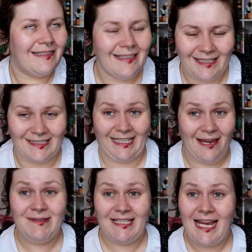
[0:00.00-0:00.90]
because I
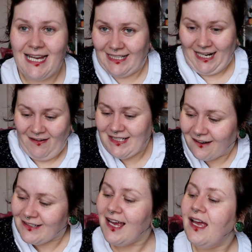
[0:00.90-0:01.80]
keep saying that I went
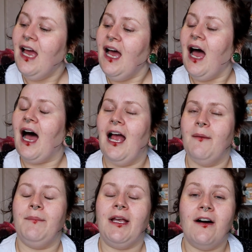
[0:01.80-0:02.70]
down,
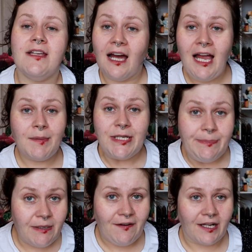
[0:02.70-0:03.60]
because I am a
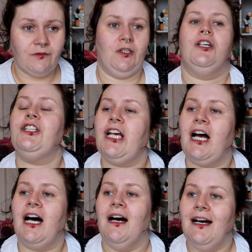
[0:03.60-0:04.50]
super fan of Lush.
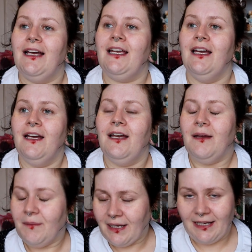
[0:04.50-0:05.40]
I
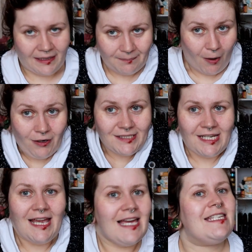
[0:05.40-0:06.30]
get the
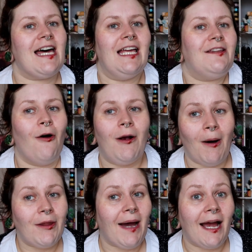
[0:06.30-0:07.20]
boxes, I talk
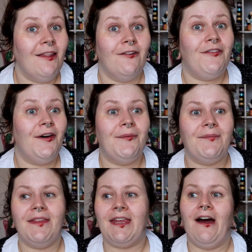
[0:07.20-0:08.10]
about them, I love
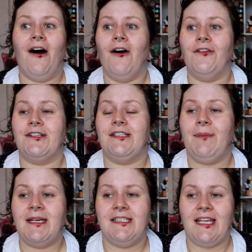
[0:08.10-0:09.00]
them, they are just the
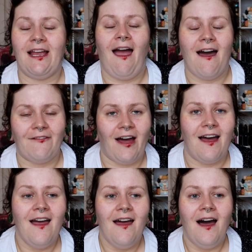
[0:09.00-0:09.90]
best thing ever.